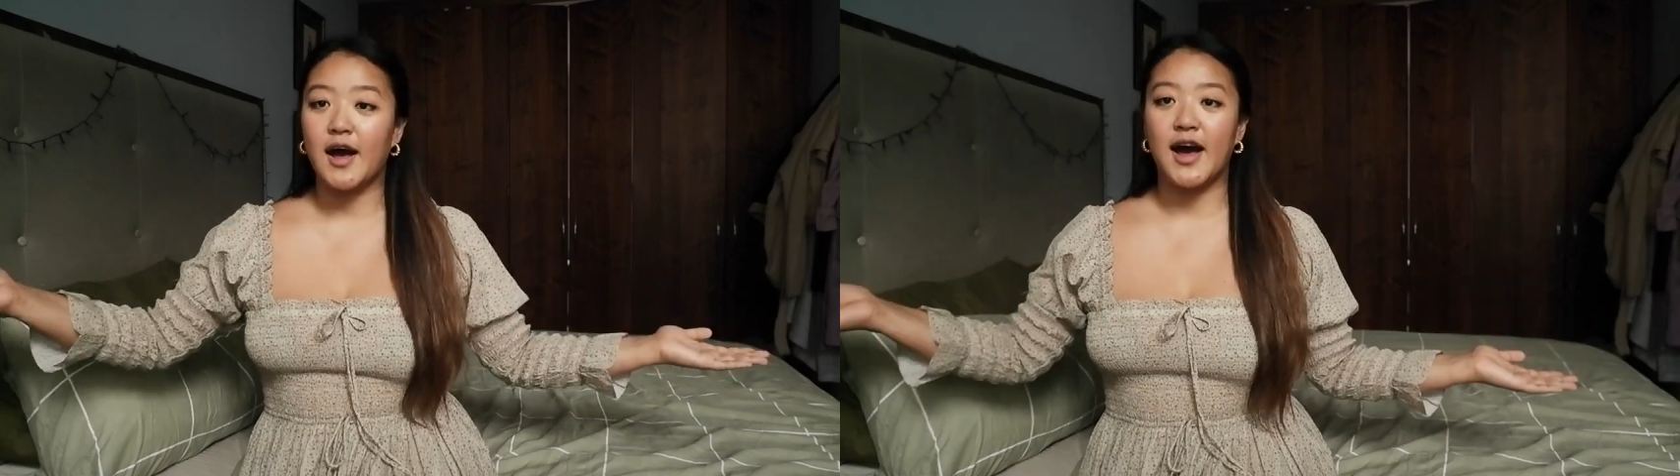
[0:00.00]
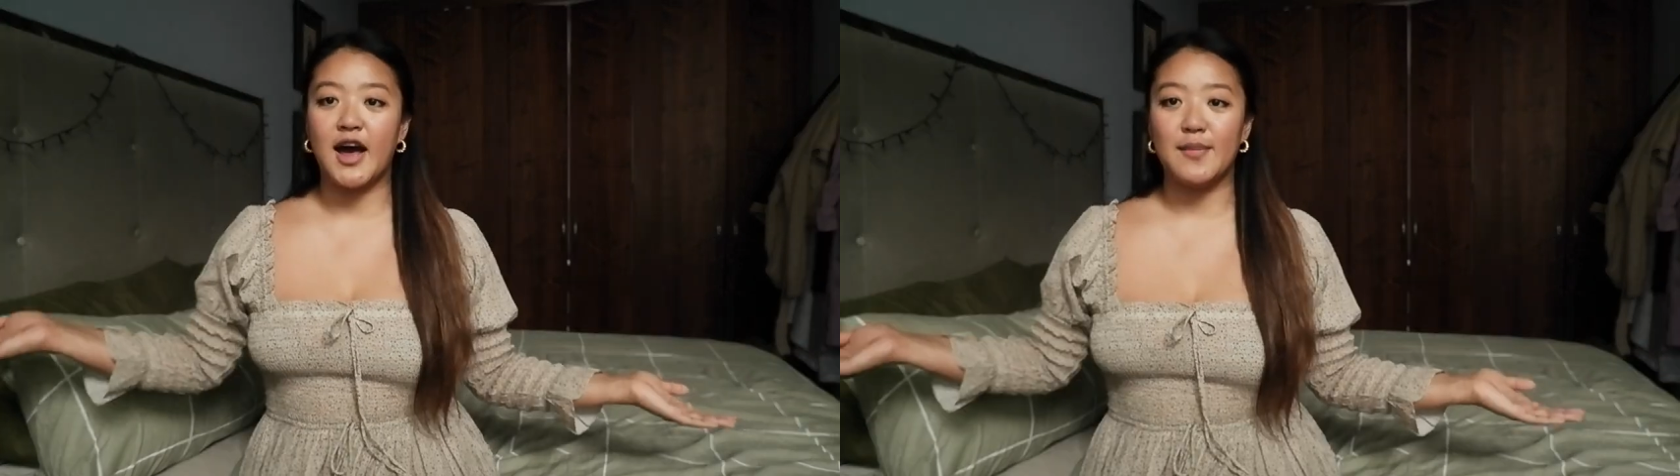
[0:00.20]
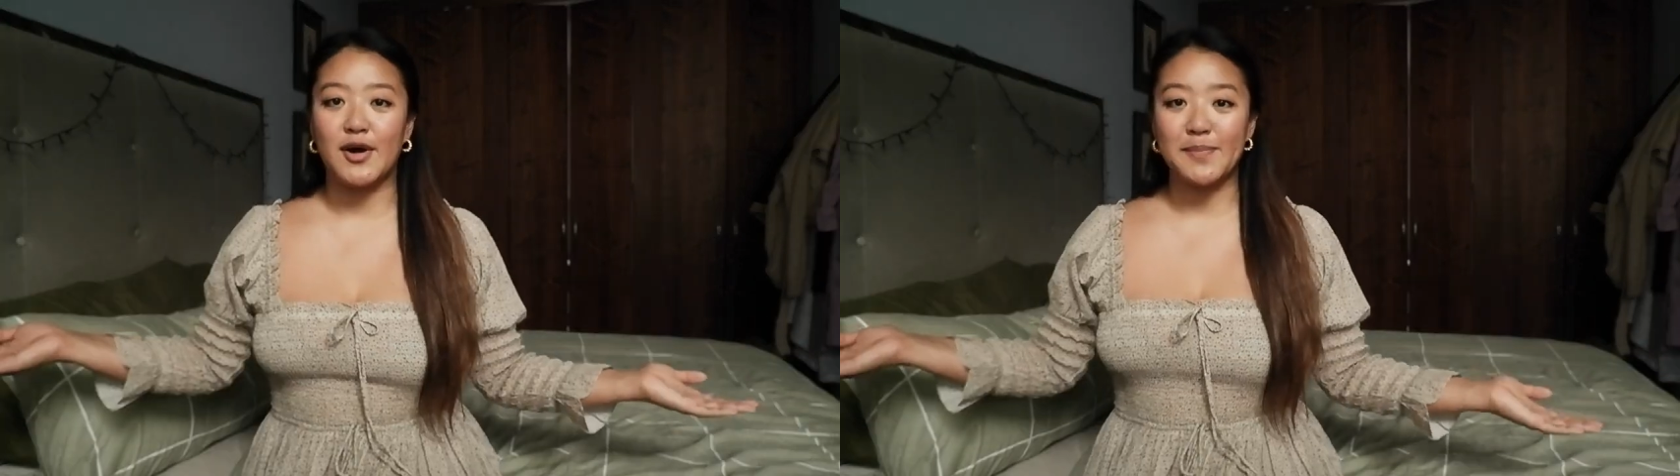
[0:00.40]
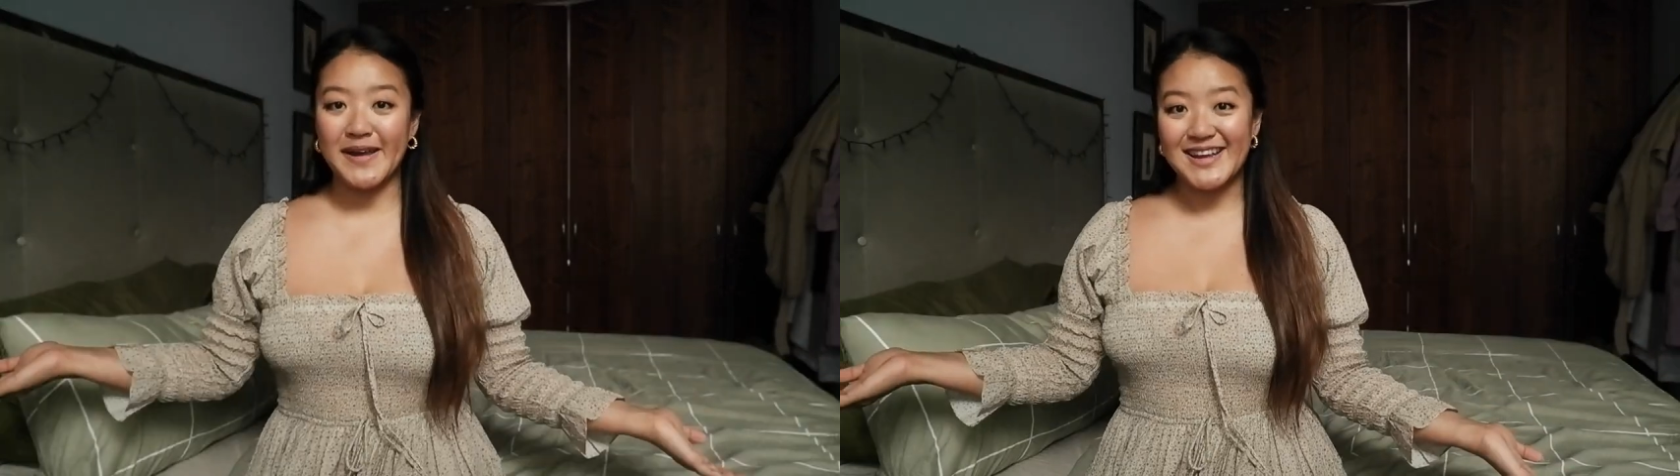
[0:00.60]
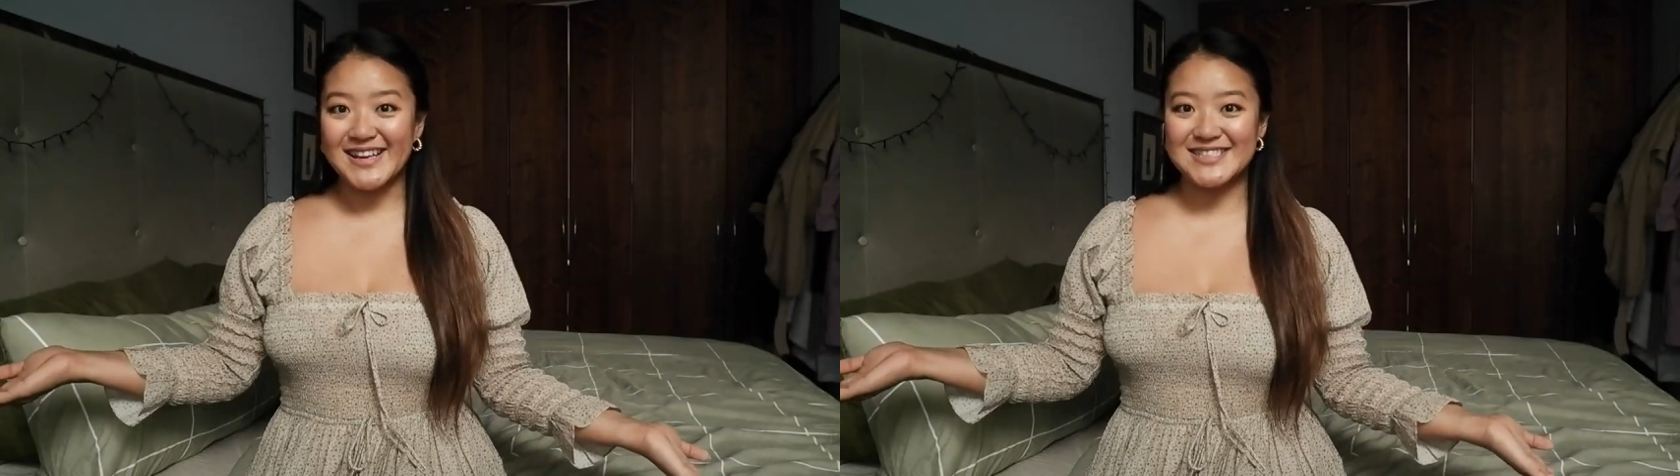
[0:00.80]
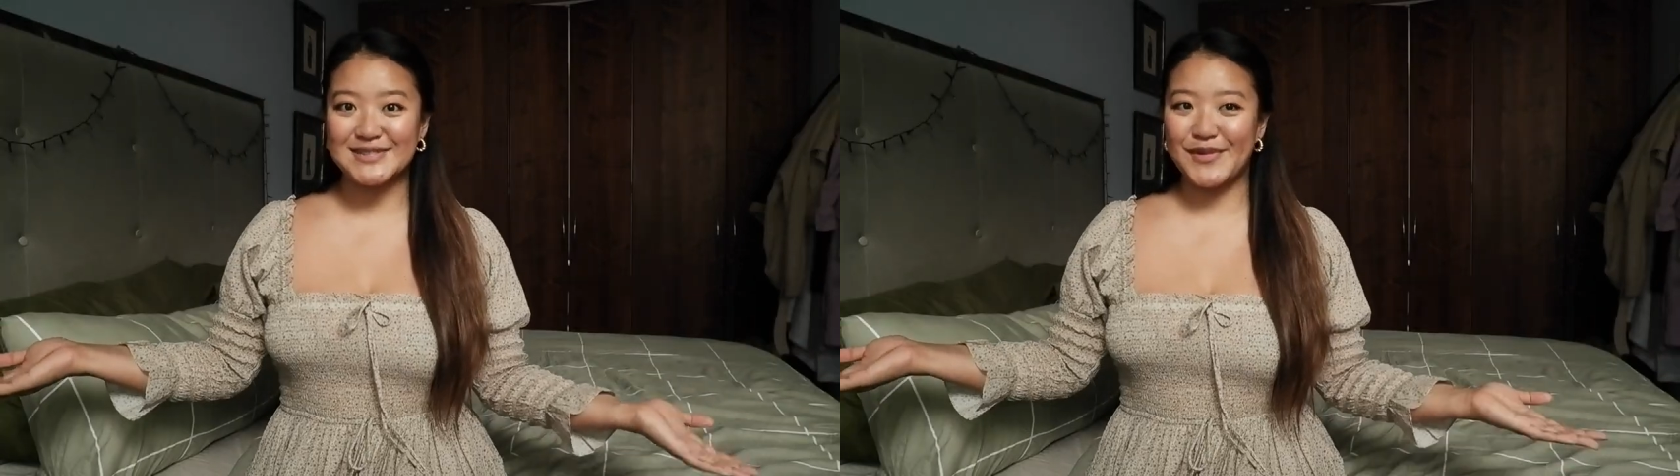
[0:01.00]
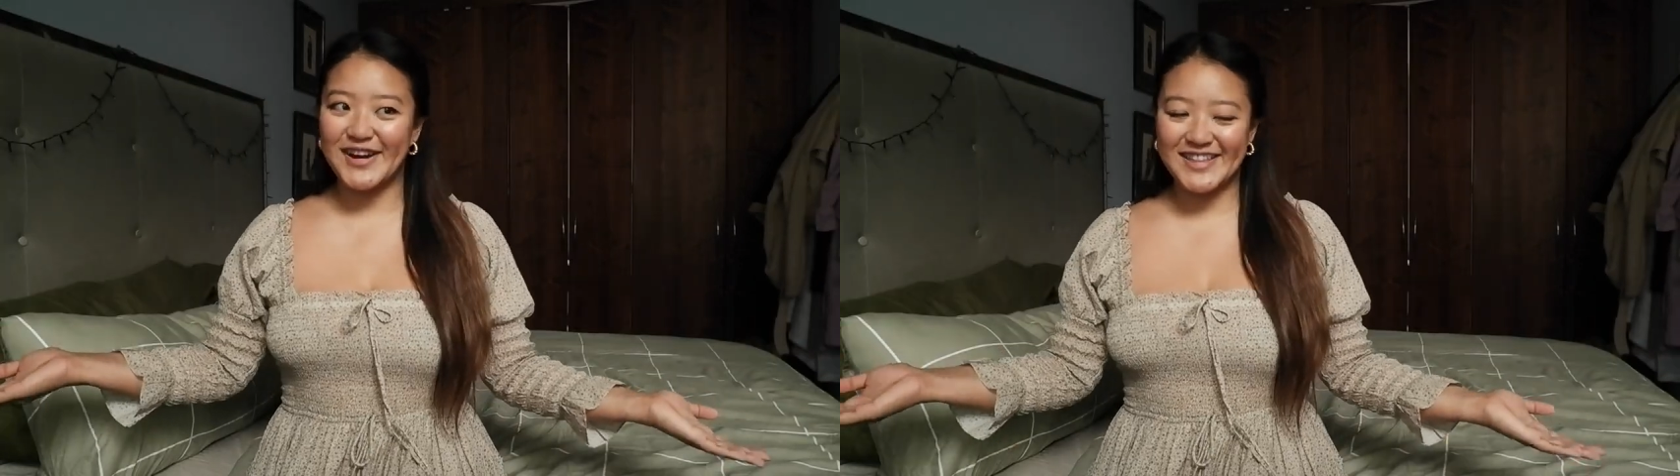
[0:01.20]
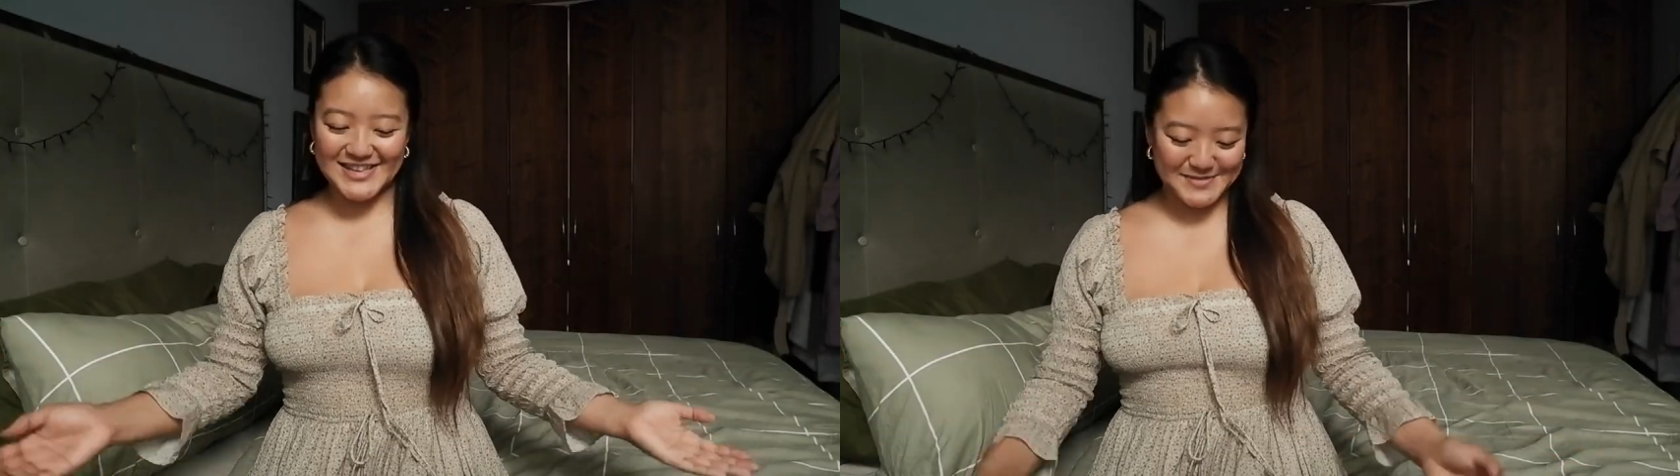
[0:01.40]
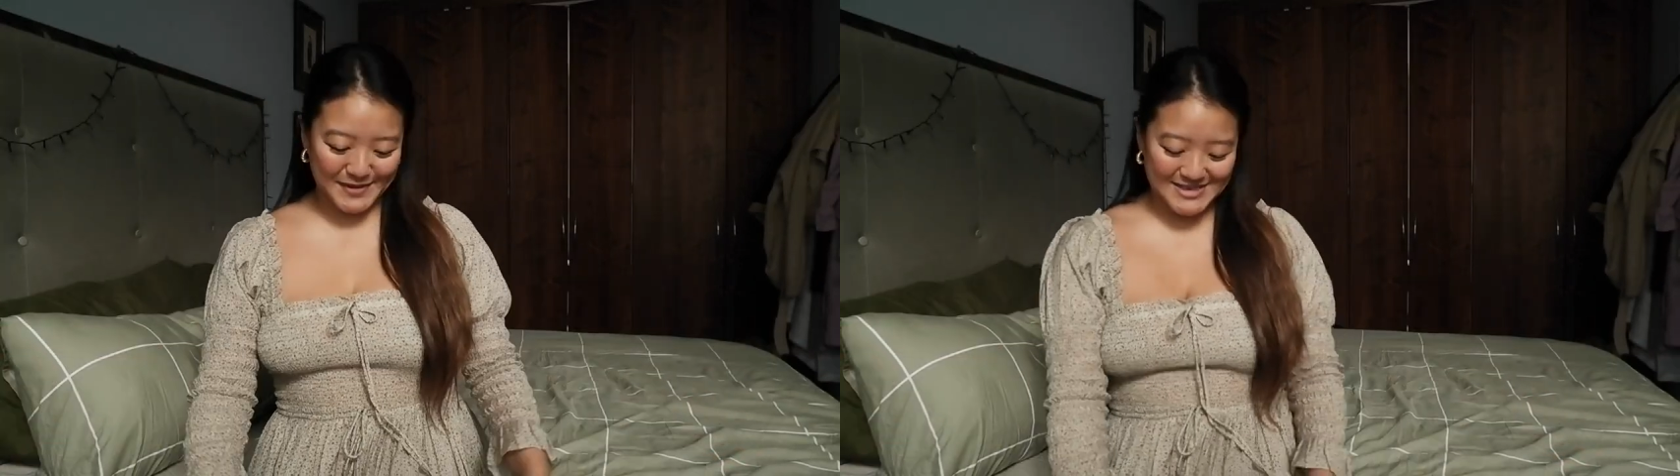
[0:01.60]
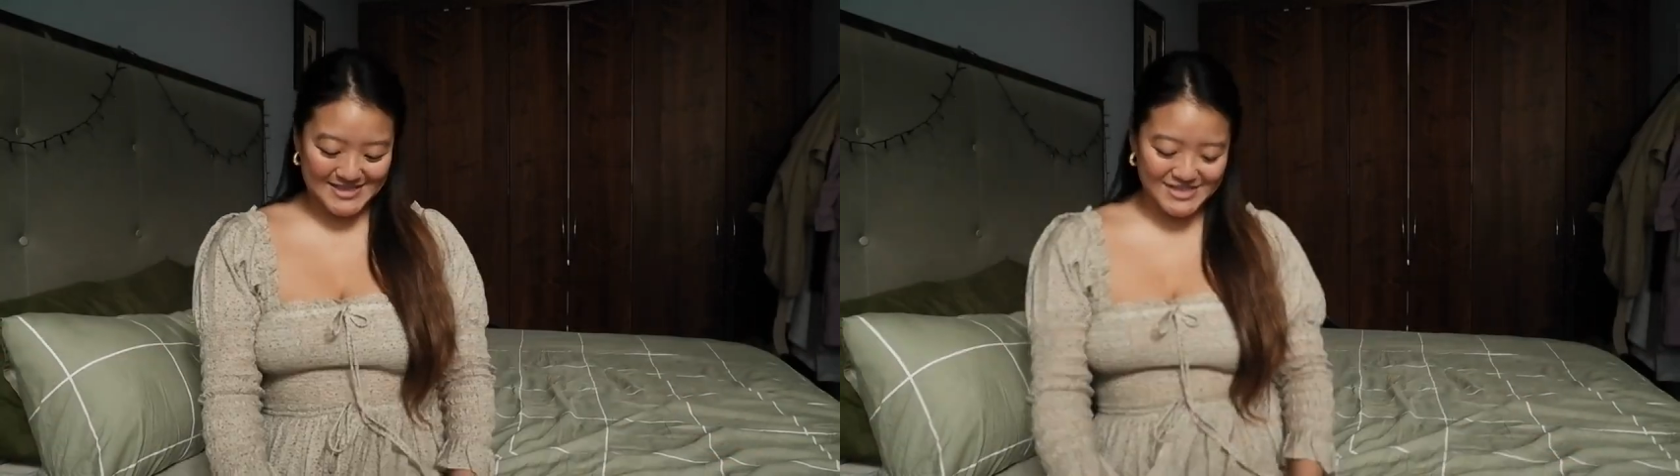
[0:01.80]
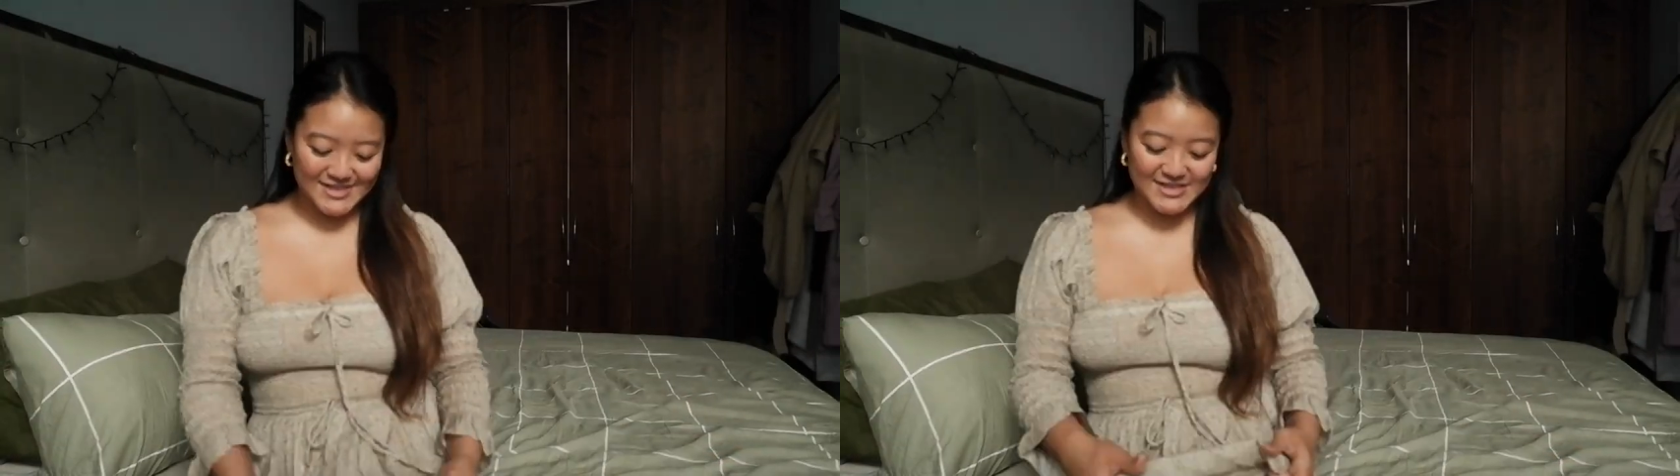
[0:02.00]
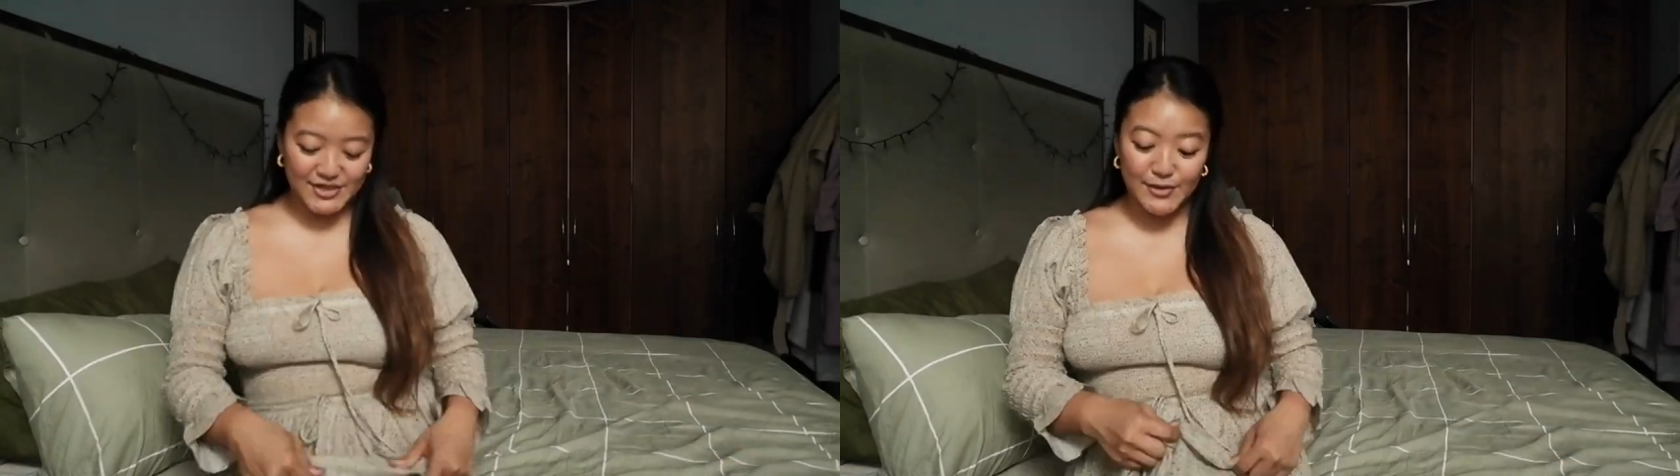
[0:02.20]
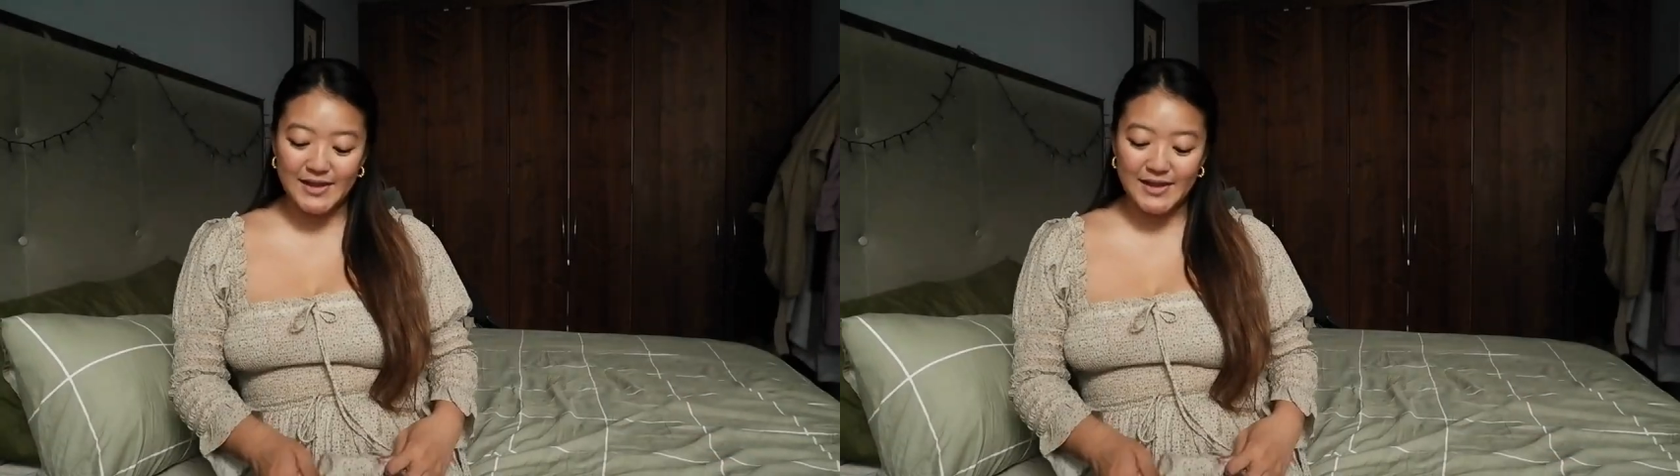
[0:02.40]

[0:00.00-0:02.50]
on picnics wearing this because it's just so